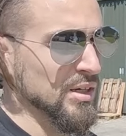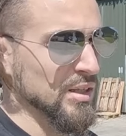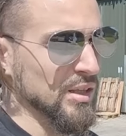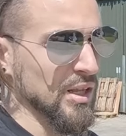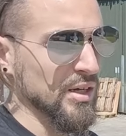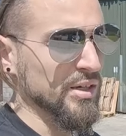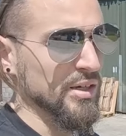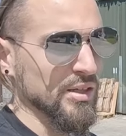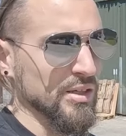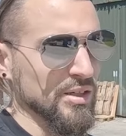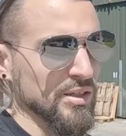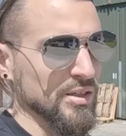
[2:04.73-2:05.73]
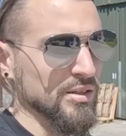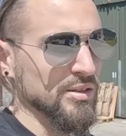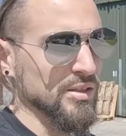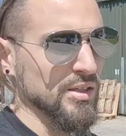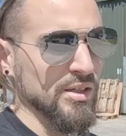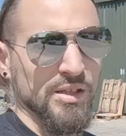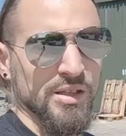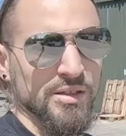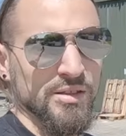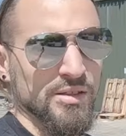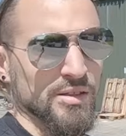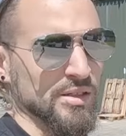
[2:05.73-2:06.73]
Luckily in
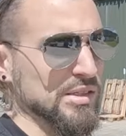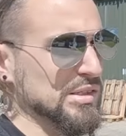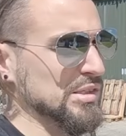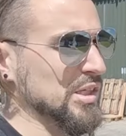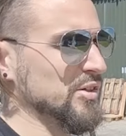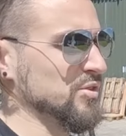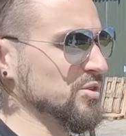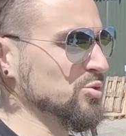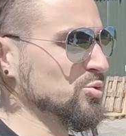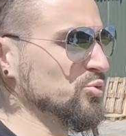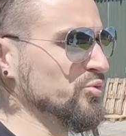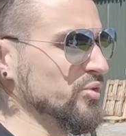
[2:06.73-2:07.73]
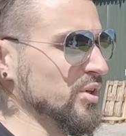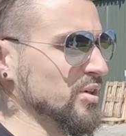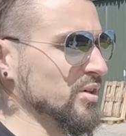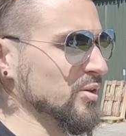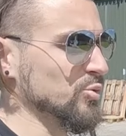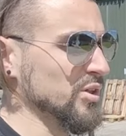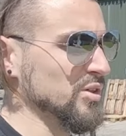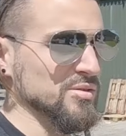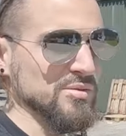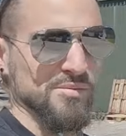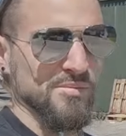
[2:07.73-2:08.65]
England, it's never too far away.